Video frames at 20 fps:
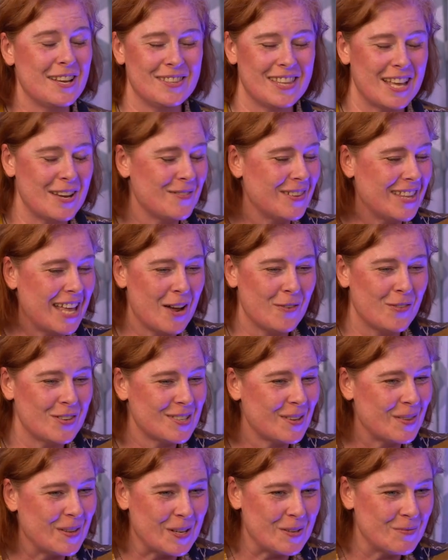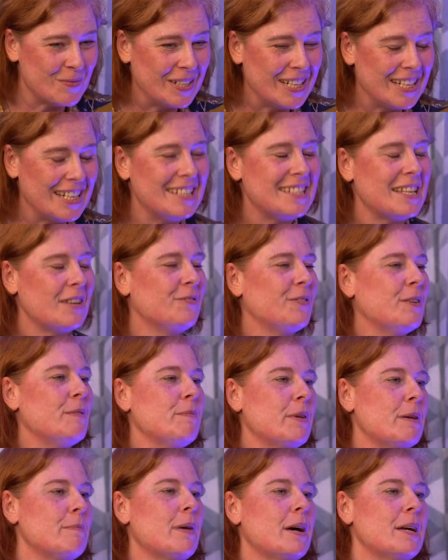They were there for something completely different.
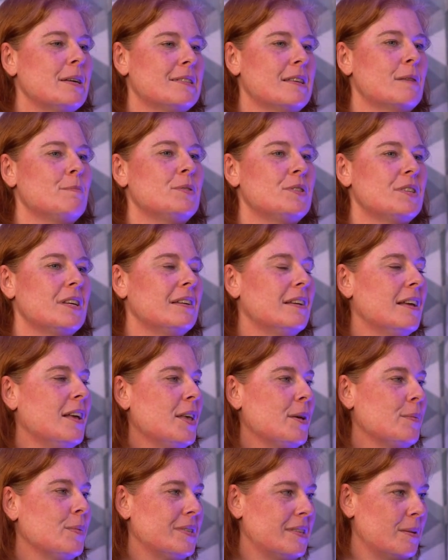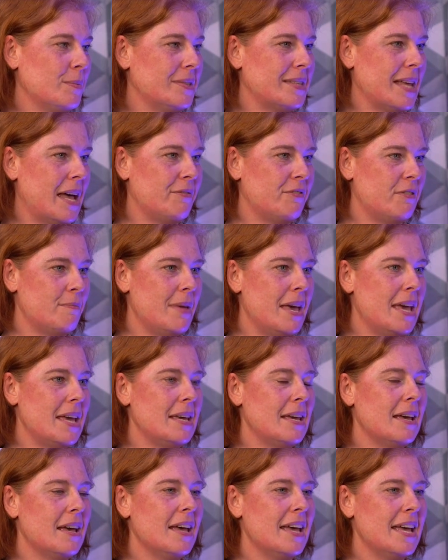But my assumption was it was there for
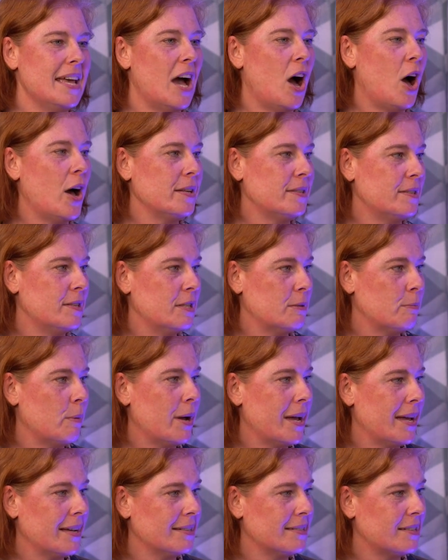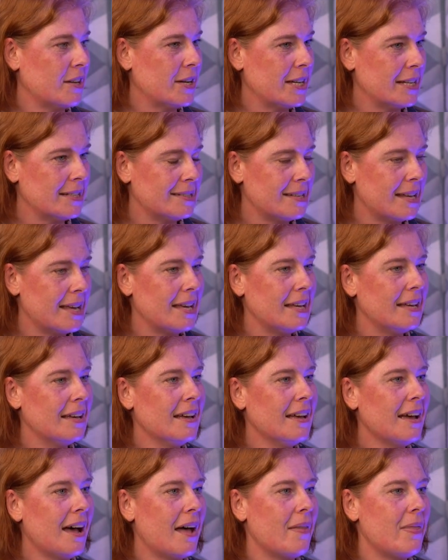me. It heightened my anxiety
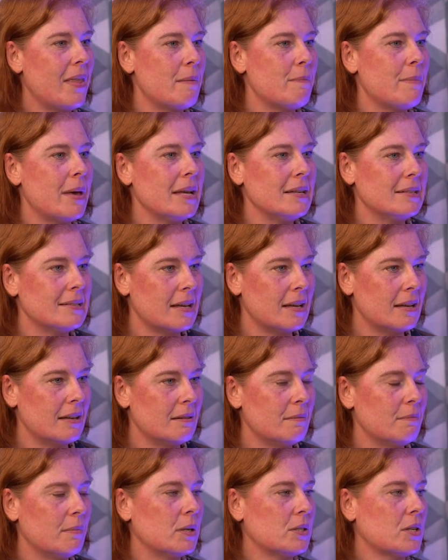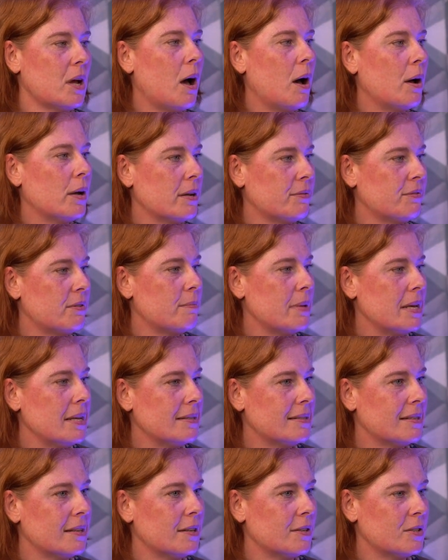and then made it much harder for me
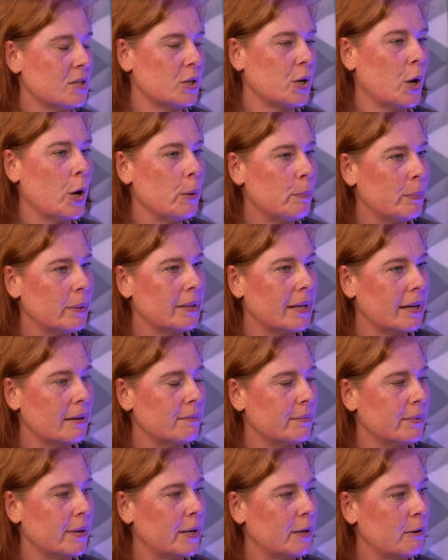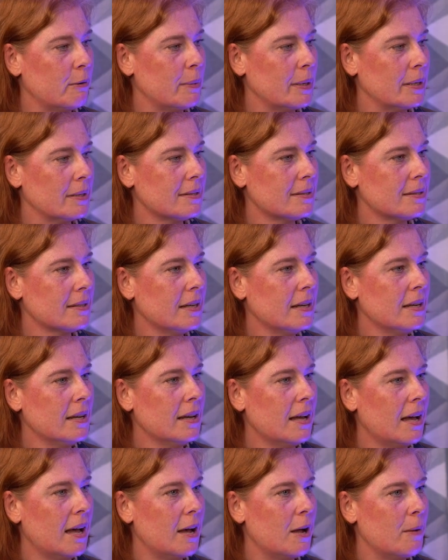to cope in that environment.
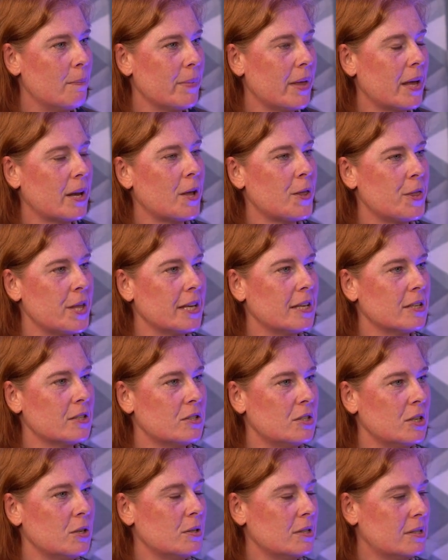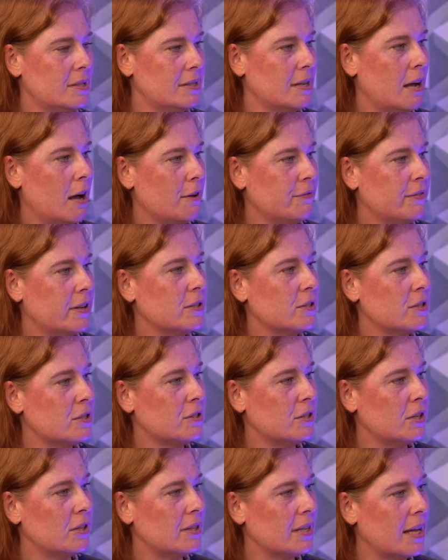And I think as soon as staff
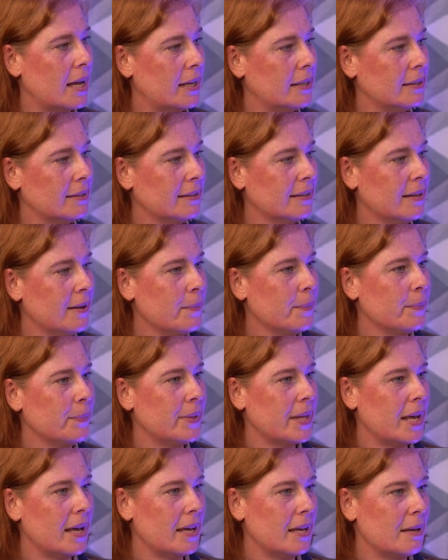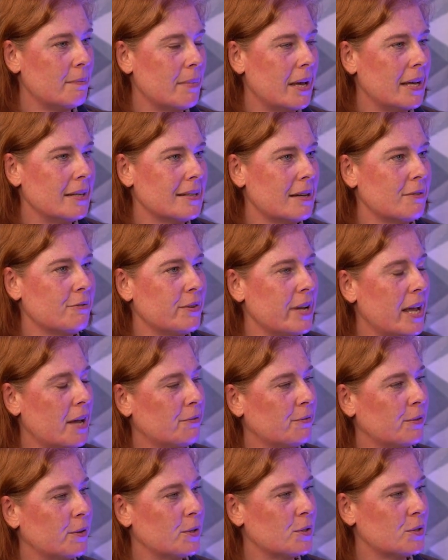understood that, they made every
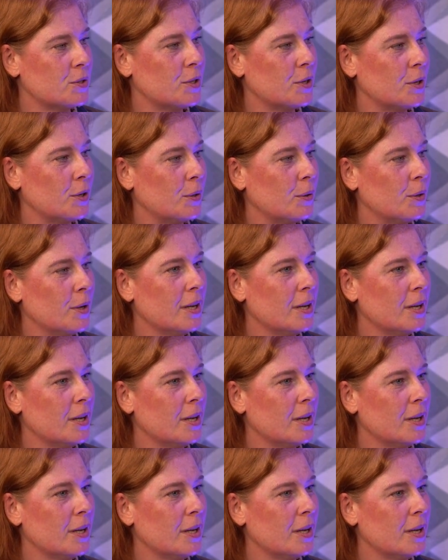effort to